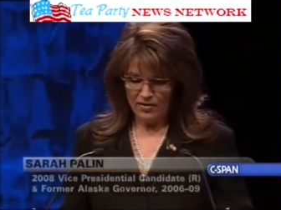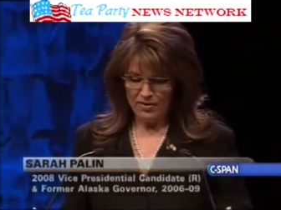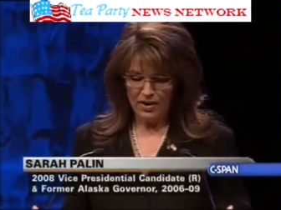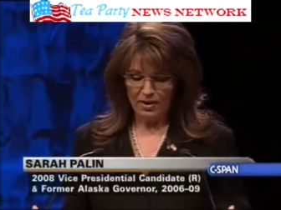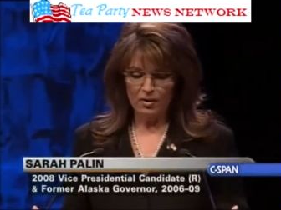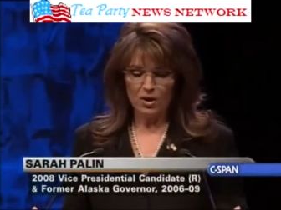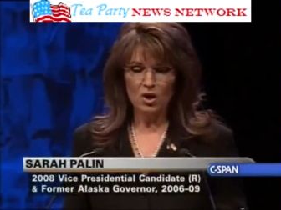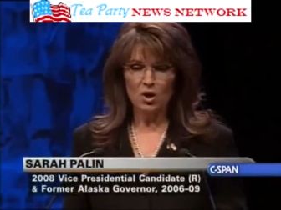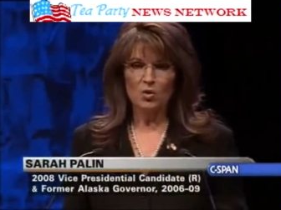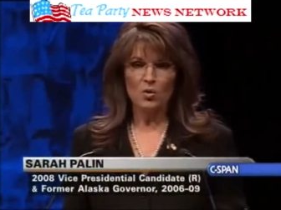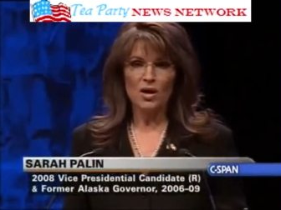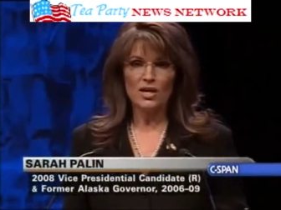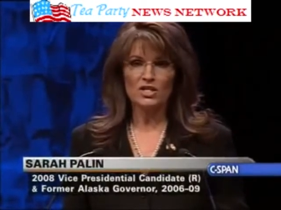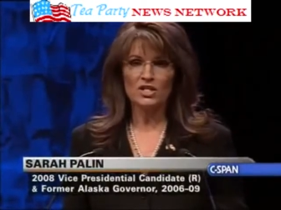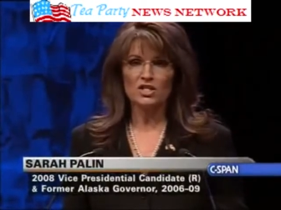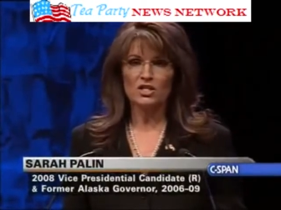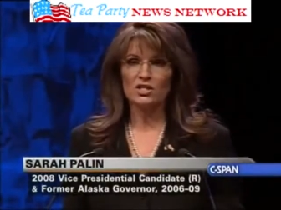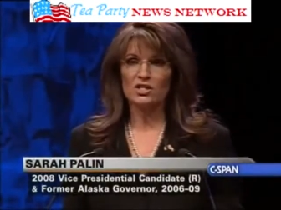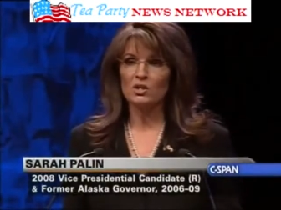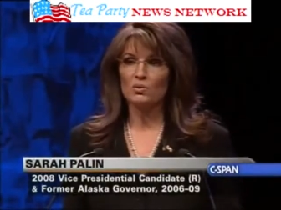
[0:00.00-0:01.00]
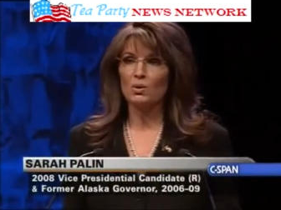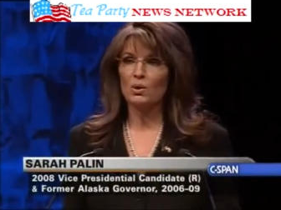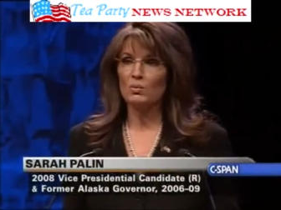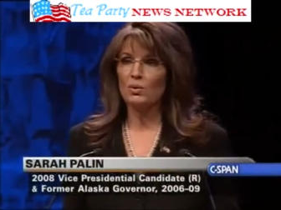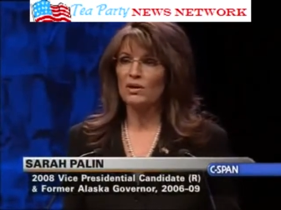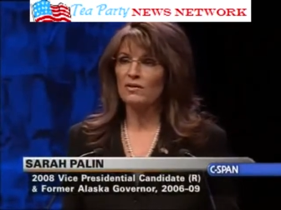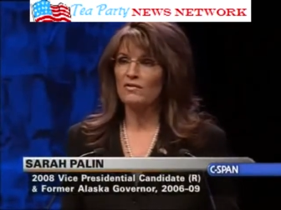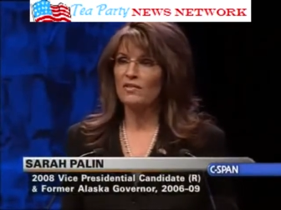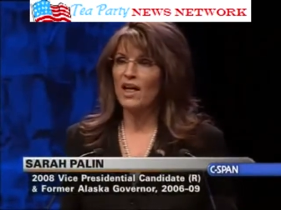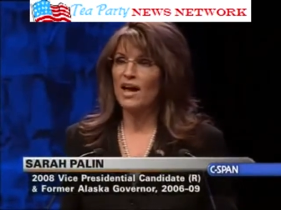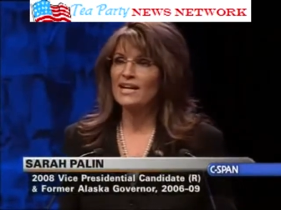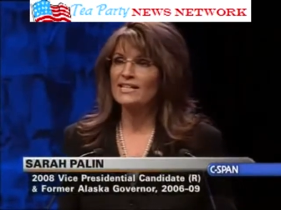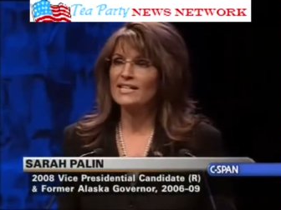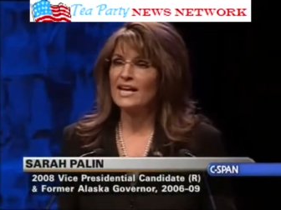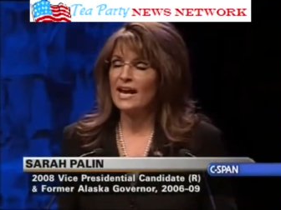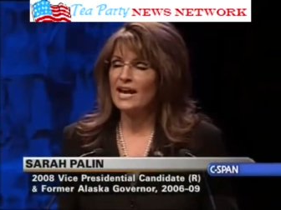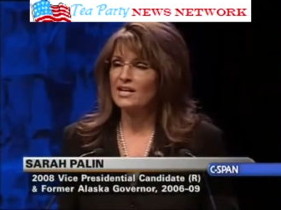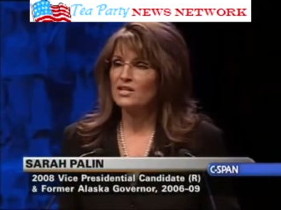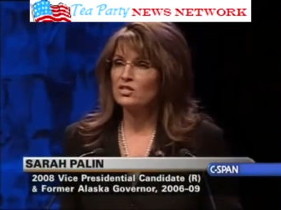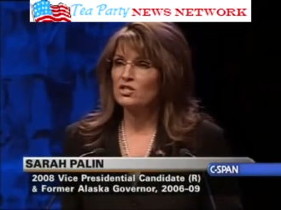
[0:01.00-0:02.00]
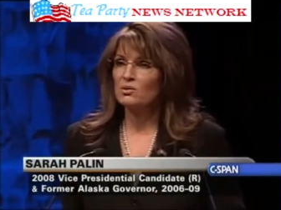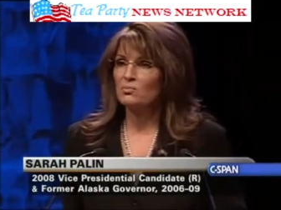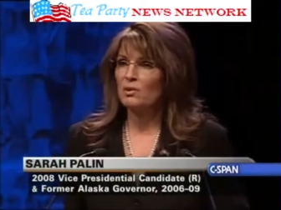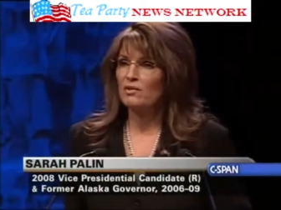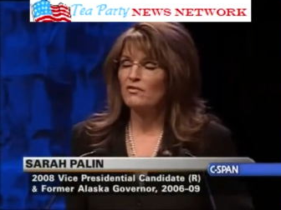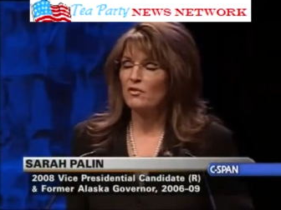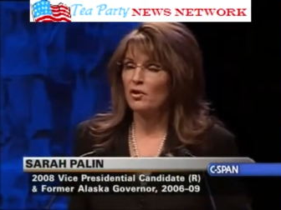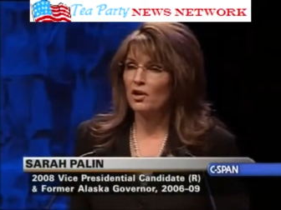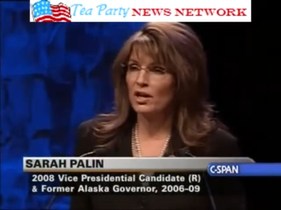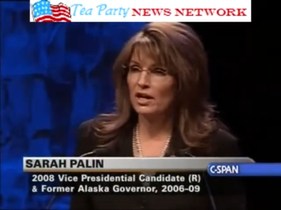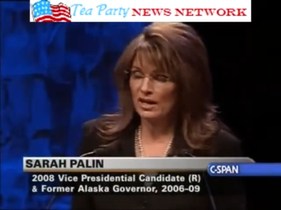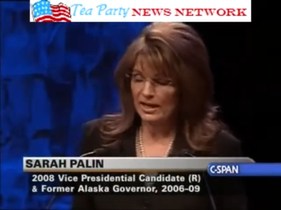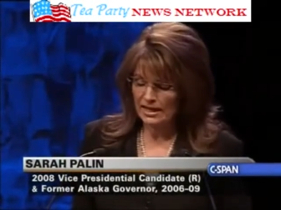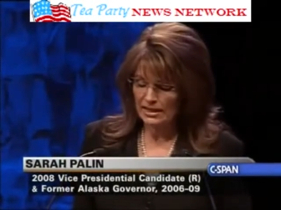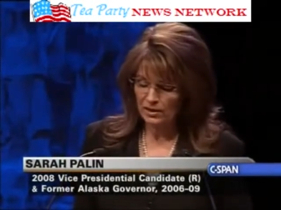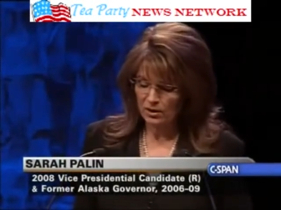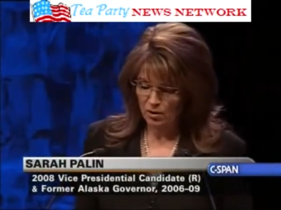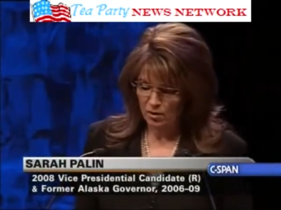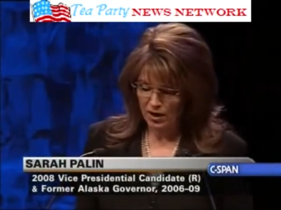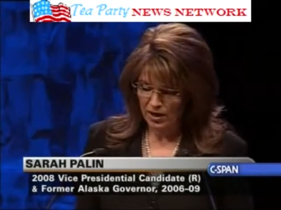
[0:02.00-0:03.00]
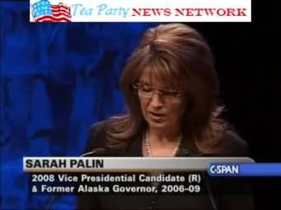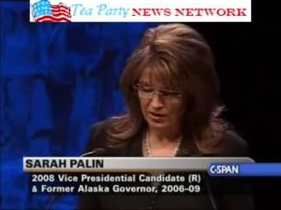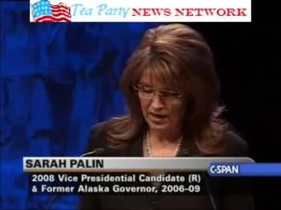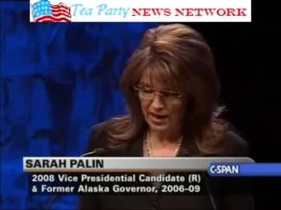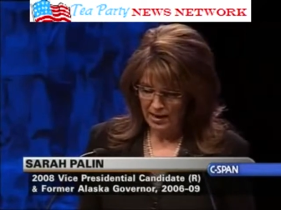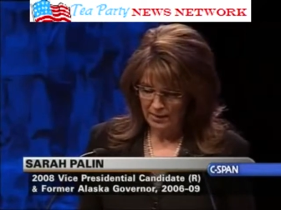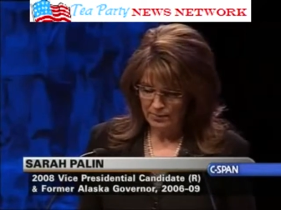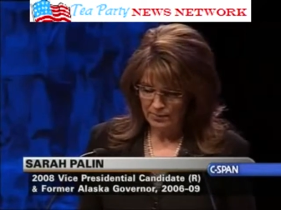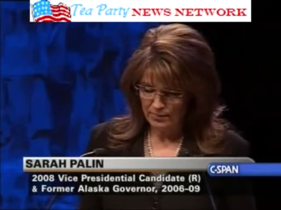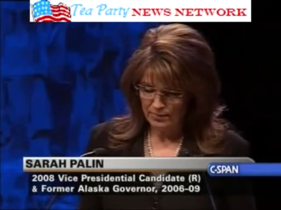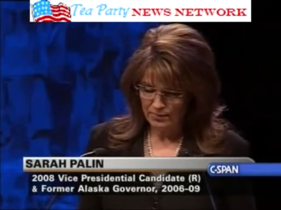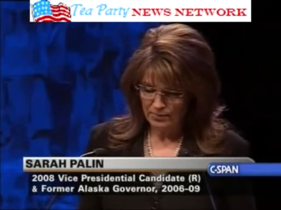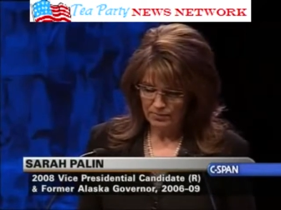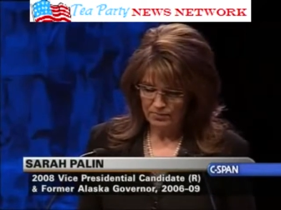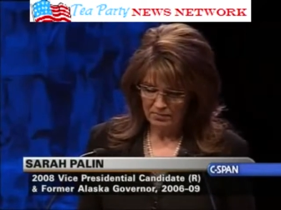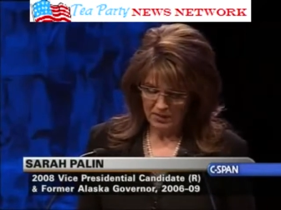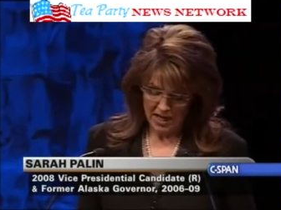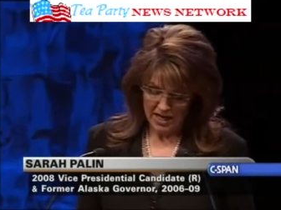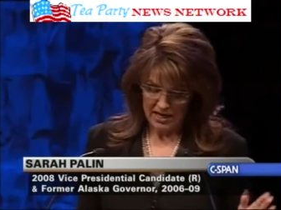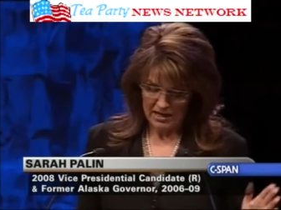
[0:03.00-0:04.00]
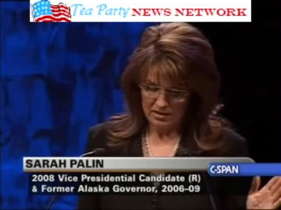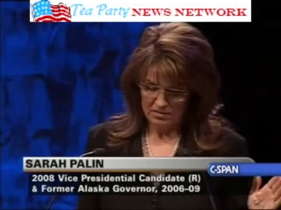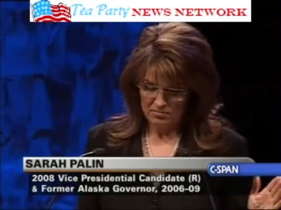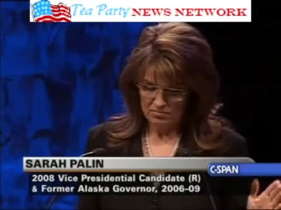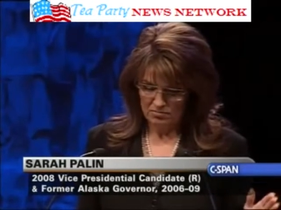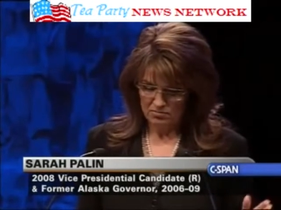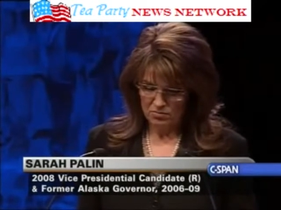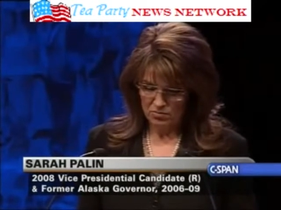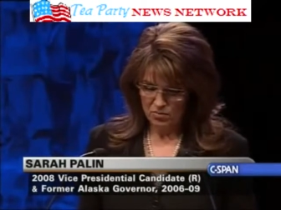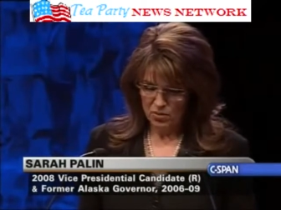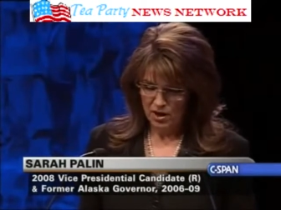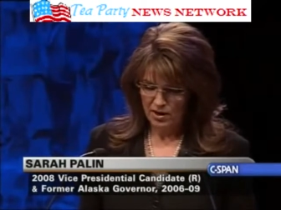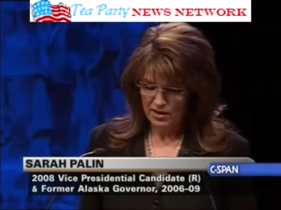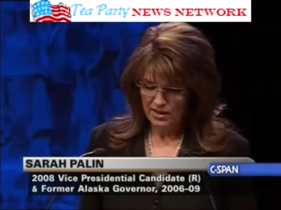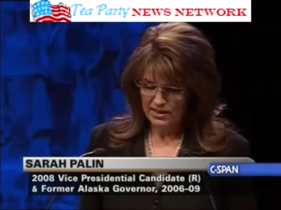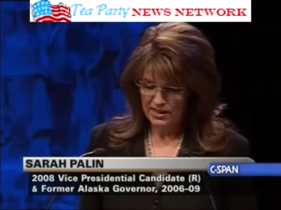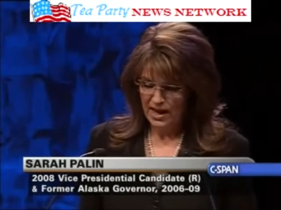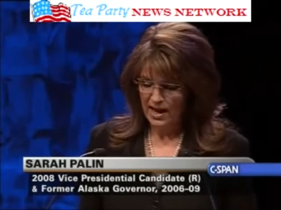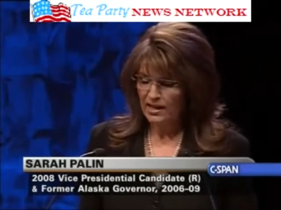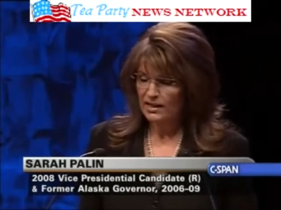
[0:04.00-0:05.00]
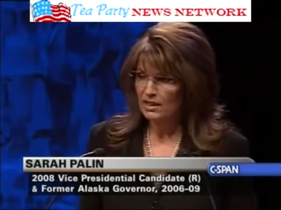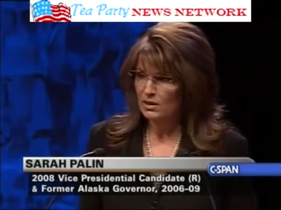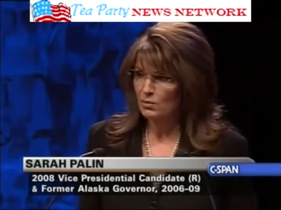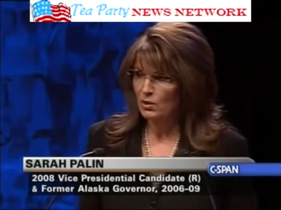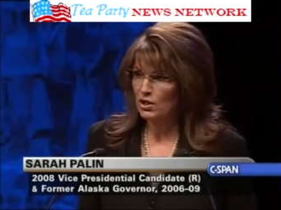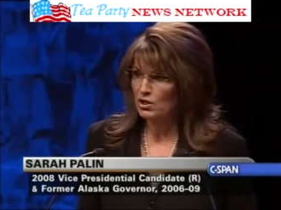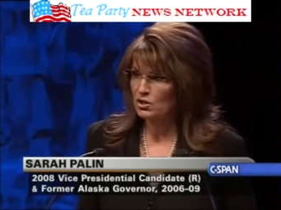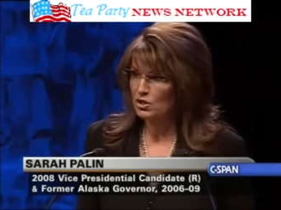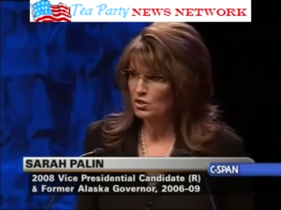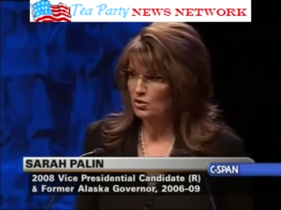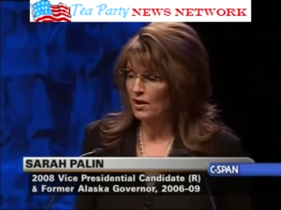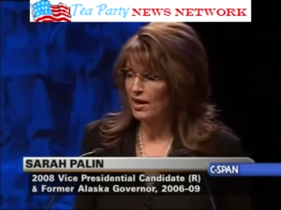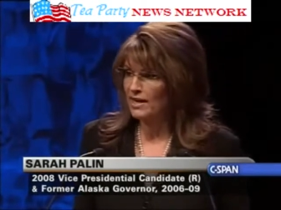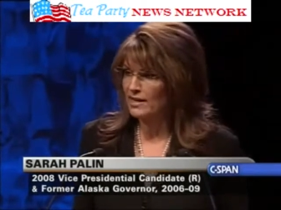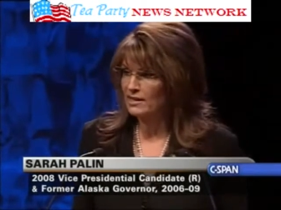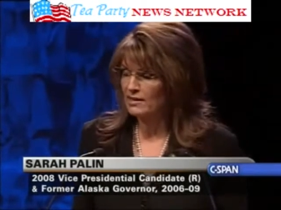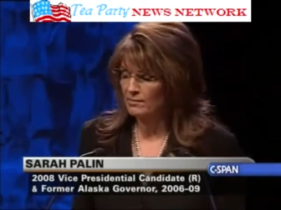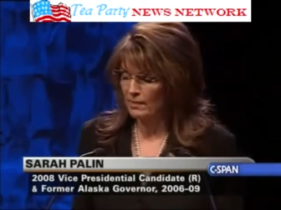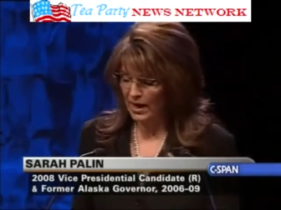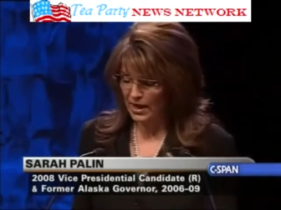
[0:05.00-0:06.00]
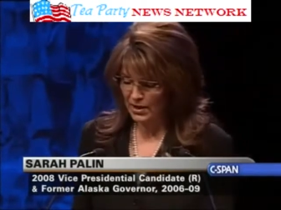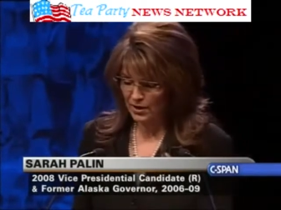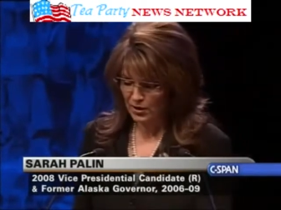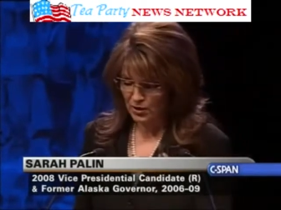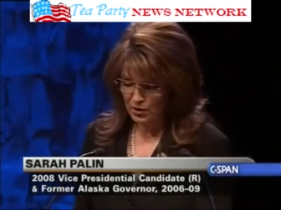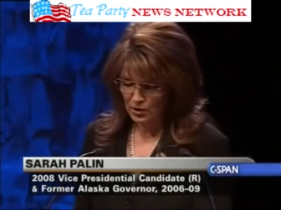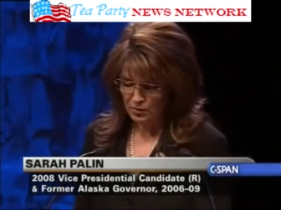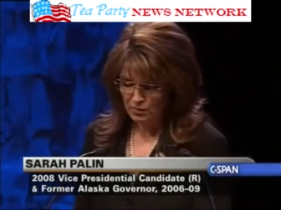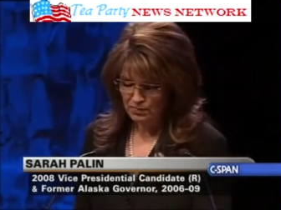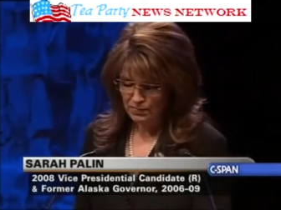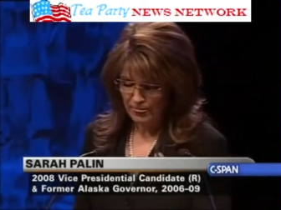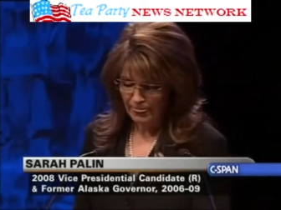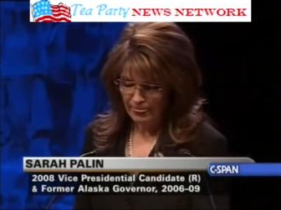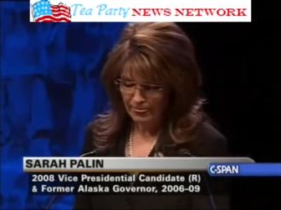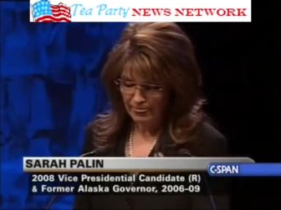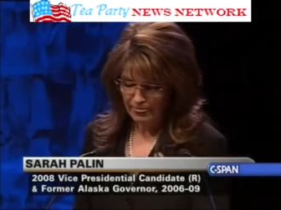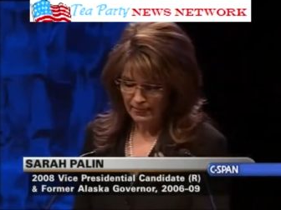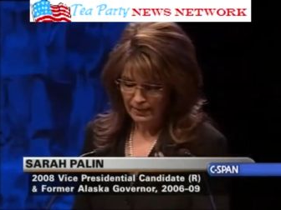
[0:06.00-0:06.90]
There are questions that we would have liked answered before he lawyered up, like where exactly were you trained and by whom?